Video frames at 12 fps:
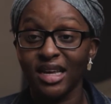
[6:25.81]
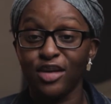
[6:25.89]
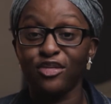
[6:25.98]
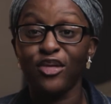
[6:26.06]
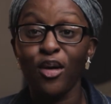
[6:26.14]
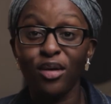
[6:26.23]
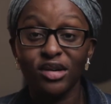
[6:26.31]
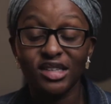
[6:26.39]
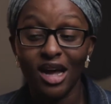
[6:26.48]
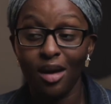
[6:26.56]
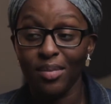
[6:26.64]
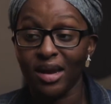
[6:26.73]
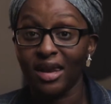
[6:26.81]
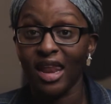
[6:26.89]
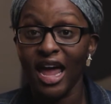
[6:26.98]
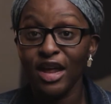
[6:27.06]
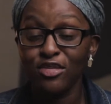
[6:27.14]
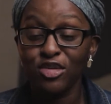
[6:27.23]
and Photoshop and
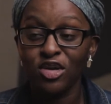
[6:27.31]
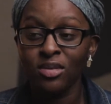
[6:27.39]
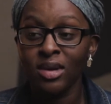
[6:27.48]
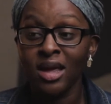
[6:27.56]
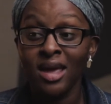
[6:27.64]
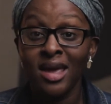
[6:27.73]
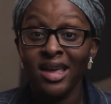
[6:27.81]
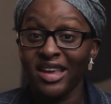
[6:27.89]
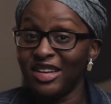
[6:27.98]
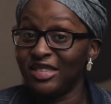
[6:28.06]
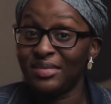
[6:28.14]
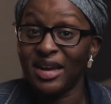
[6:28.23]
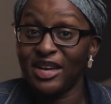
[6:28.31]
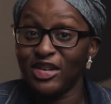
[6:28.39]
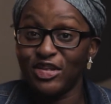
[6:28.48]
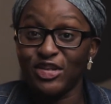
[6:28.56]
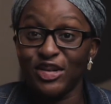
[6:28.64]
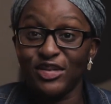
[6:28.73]
Lightroom, here's my
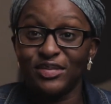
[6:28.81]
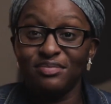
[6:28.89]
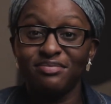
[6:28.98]
intro.